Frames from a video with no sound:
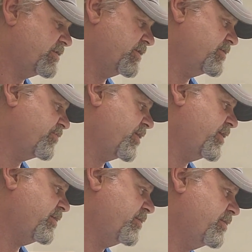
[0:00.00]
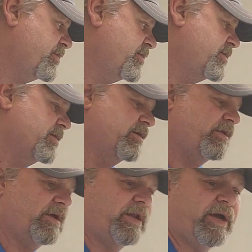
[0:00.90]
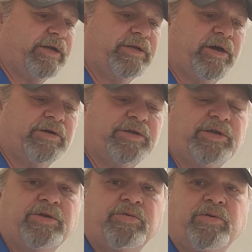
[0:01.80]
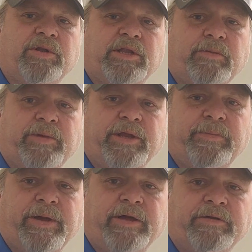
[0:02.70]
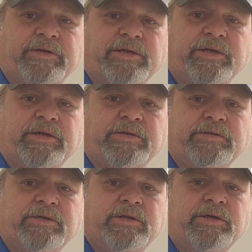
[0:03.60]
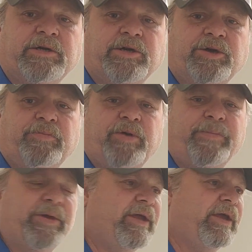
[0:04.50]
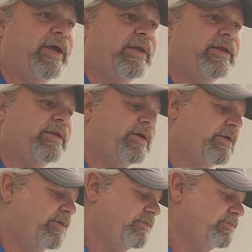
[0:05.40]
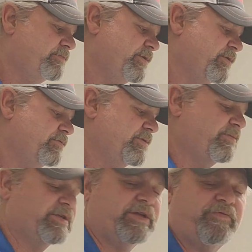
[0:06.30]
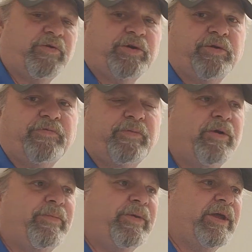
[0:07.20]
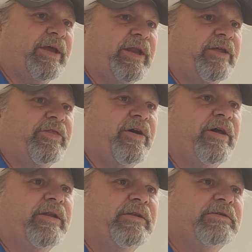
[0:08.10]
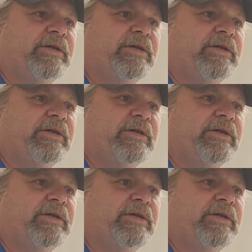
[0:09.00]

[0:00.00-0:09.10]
seeds ready, that I could talk to you a little bit about prepping and some of the stuff we're doing for prepping. And I thought,